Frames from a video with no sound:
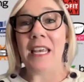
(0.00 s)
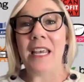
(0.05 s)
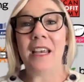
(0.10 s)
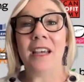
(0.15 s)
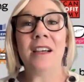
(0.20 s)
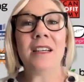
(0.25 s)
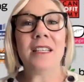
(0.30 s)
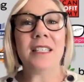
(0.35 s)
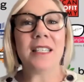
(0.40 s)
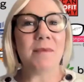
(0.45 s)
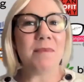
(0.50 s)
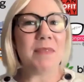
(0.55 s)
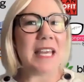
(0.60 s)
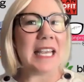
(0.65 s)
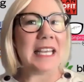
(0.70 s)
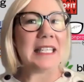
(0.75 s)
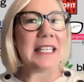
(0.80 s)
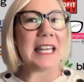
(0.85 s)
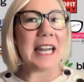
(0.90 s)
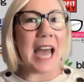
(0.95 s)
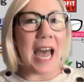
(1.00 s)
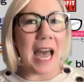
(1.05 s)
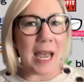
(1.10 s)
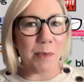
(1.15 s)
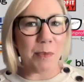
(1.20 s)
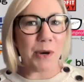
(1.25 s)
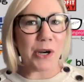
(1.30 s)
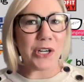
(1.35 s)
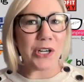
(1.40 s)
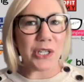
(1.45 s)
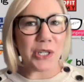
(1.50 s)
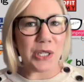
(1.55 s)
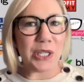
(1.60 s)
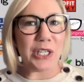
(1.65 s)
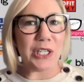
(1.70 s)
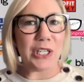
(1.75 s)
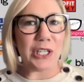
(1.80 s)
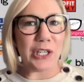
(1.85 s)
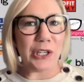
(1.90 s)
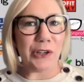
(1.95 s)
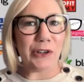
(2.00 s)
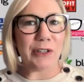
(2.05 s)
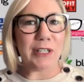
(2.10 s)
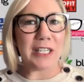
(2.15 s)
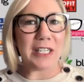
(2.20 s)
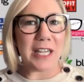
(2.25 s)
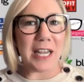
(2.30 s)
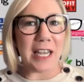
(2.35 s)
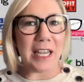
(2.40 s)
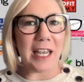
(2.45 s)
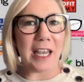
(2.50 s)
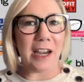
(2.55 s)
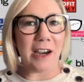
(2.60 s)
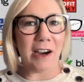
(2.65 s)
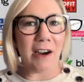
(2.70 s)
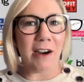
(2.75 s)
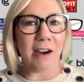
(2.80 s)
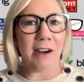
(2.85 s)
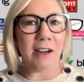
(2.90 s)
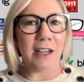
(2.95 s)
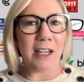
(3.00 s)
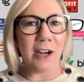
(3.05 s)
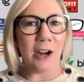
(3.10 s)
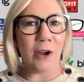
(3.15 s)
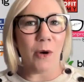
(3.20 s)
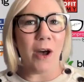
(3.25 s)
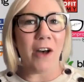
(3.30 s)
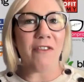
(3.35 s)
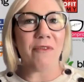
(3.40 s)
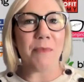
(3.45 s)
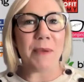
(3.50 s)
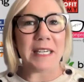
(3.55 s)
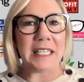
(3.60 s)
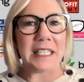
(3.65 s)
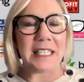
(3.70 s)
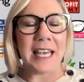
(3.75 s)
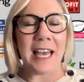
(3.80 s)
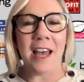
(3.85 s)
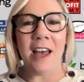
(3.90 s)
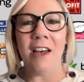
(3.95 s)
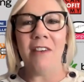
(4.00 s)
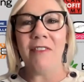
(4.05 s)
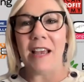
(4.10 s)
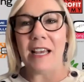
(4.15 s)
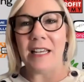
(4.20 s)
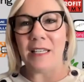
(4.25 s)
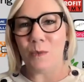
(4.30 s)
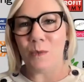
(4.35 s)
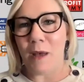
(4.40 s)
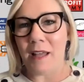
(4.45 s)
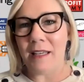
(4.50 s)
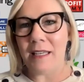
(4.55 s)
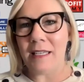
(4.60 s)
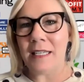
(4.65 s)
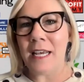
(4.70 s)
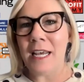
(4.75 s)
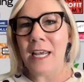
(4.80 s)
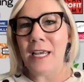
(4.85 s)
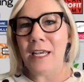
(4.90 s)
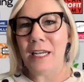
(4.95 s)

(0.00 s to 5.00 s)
here are some things that i personally do to take care you know of myself as well as